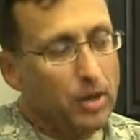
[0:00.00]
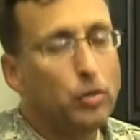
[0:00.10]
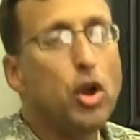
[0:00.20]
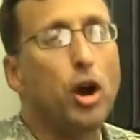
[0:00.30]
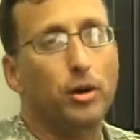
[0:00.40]

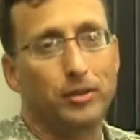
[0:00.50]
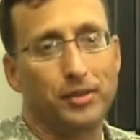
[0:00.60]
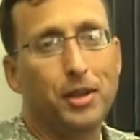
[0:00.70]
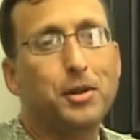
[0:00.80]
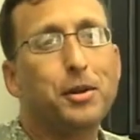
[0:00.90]
To no.
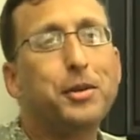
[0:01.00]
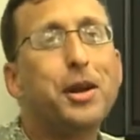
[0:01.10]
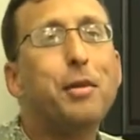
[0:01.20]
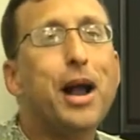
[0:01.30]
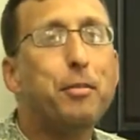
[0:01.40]

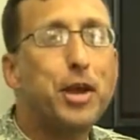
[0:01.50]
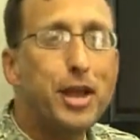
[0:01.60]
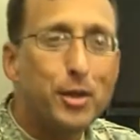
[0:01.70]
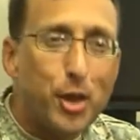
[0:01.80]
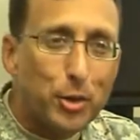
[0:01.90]
in my
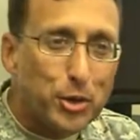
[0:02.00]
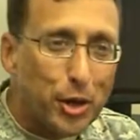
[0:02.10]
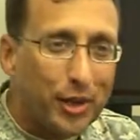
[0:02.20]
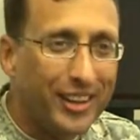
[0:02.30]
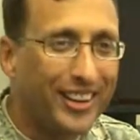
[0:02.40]
opinion, no,
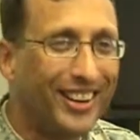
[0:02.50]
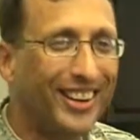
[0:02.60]
sir.